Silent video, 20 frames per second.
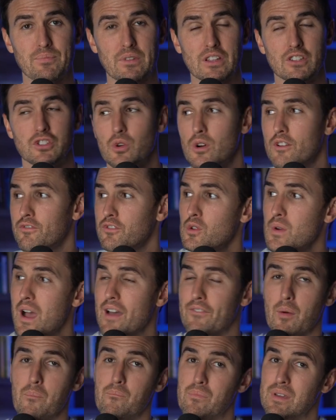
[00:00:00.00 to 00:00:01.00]
And so if you
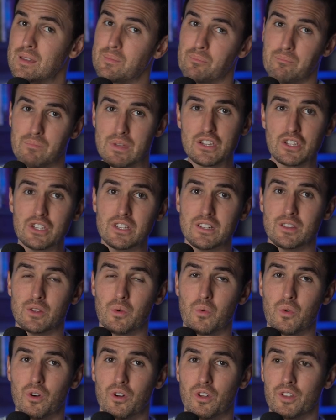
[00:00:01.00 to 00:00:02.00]
have a big mission in
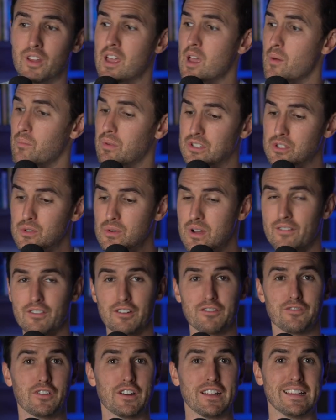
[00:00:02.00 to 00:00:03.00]
the world, but you have
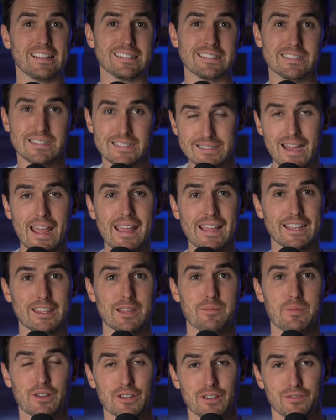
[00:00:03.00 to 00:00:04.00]
a freaking steak in
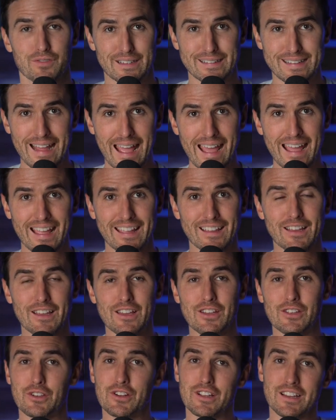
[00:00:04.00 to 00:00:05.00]
the middle of the day,
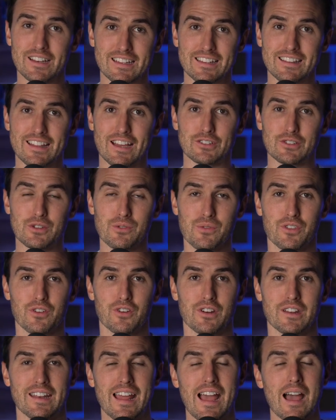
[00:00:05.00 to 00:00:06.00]
you're going to need that
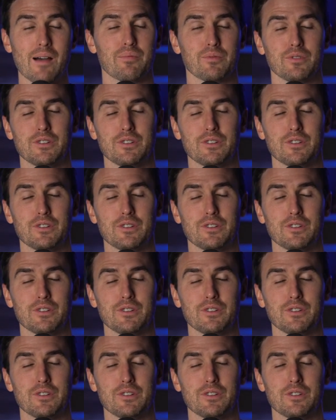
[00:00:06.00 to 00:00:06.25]
2:30 nap.